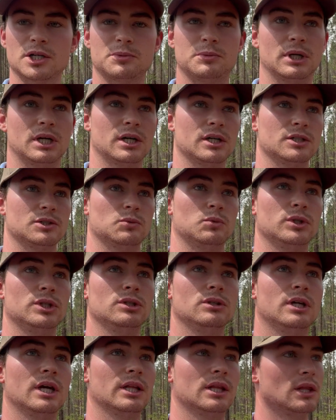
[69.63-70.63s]
because when you
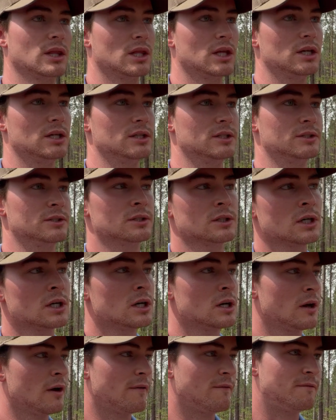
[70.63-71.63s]
get these
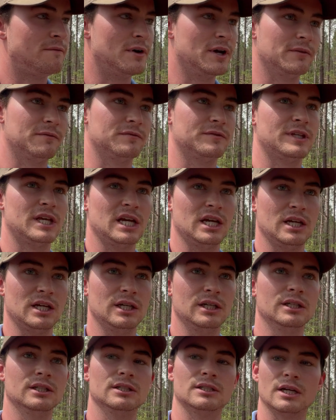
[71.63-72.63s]

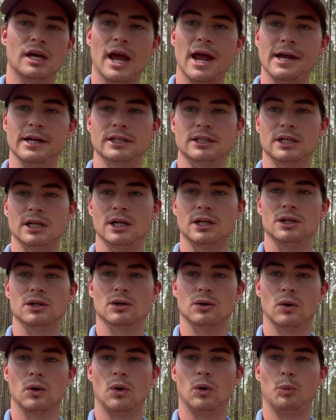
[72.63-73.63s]
15 to
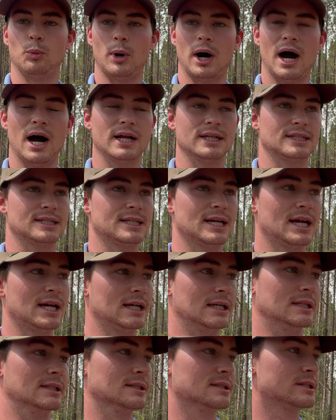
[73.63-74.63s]
18-year-old pine
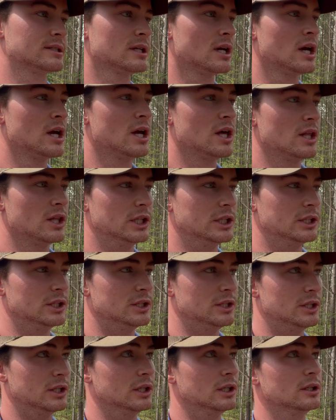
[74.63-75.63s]
stands,
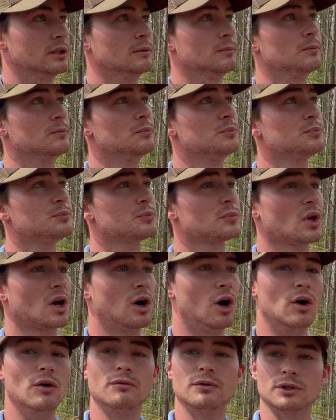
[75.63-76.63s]
the
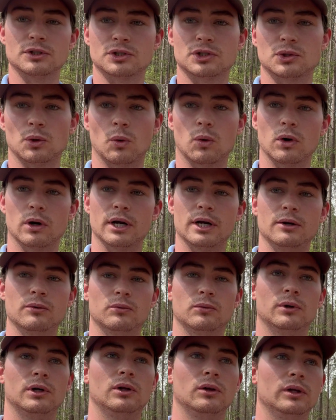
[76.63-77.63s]
overstory
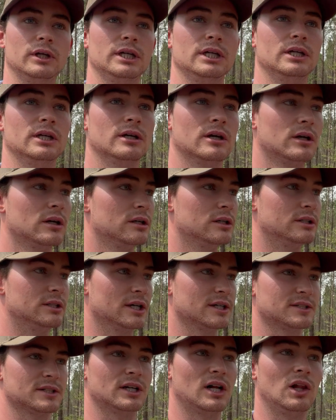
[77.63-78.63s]
really
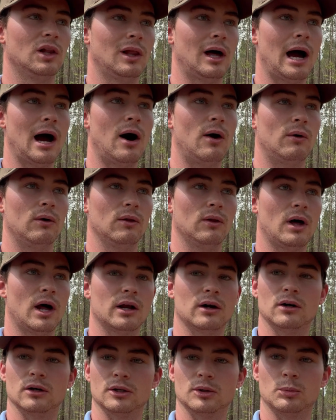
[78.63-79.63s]
doesn't allow a lot of
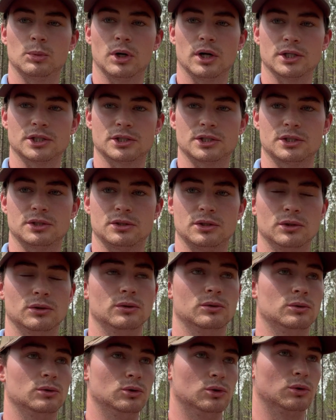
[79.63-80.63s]
underbrush to
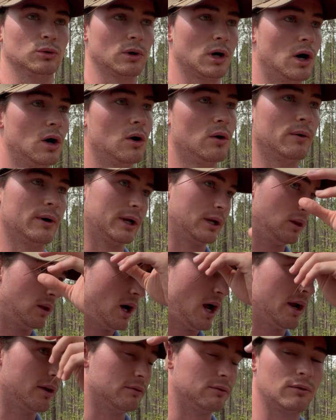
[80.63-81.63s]
grow and a
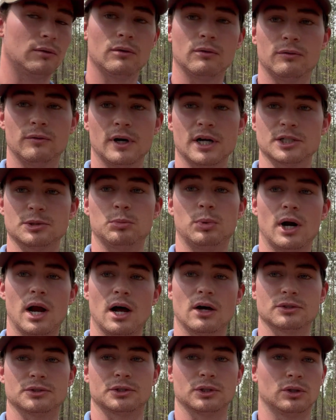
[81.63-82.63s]
lot of fresh
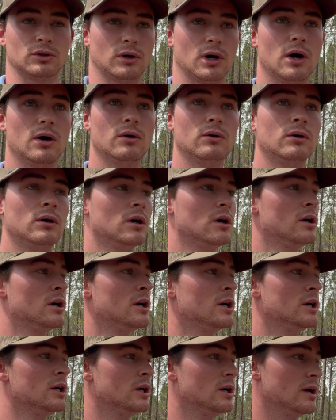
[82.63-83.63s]
browse to grow.
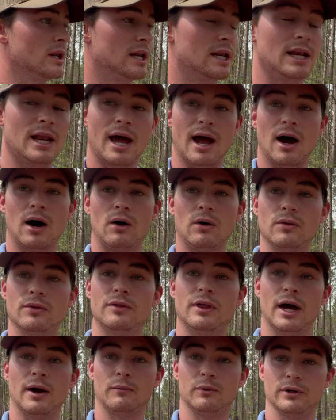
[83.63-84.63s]
Now
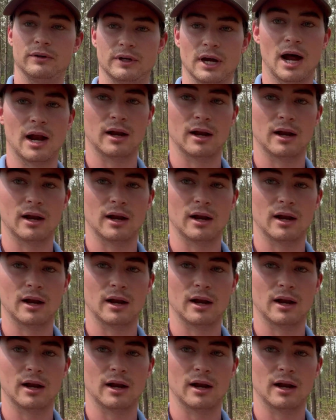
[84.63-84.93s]
that we got a